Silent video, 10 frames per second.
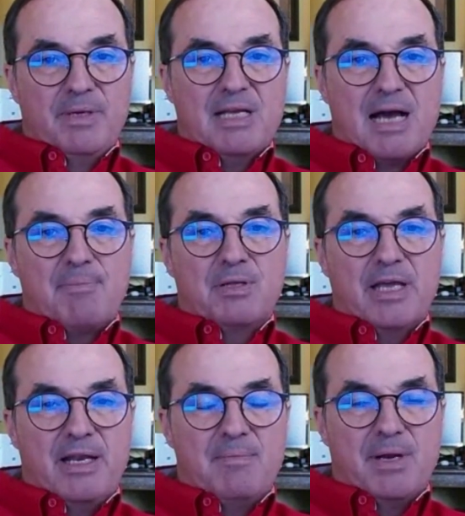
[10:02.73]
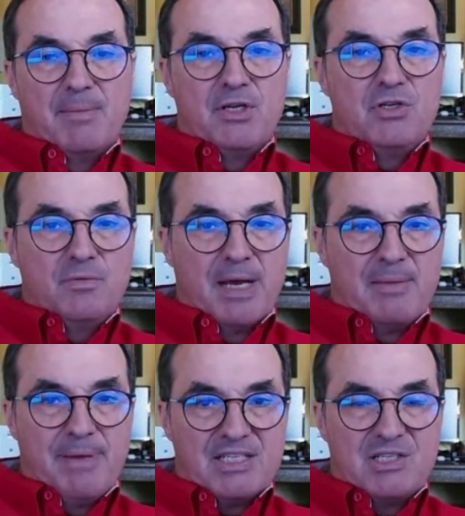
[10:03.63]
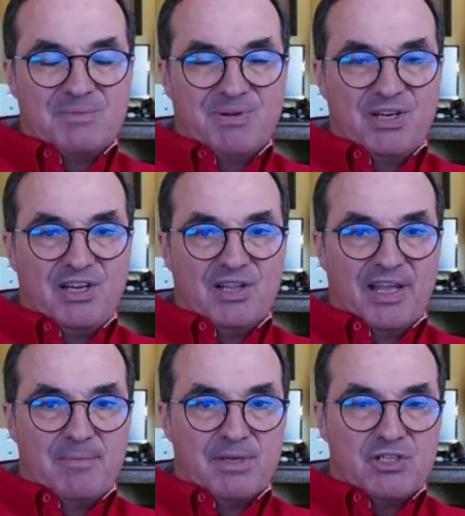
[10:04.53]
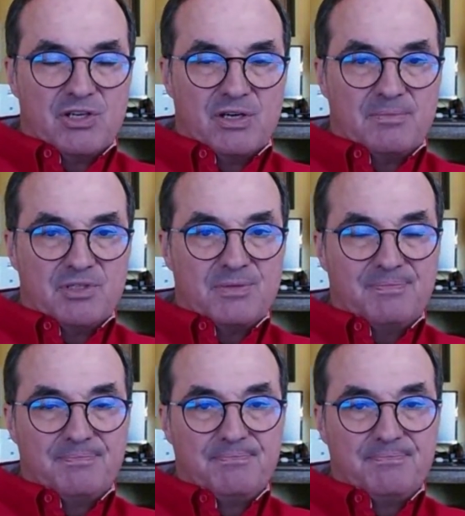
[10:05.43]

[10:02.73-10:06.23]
bit complicated, but I'm going to do my best to put it in layman's terms.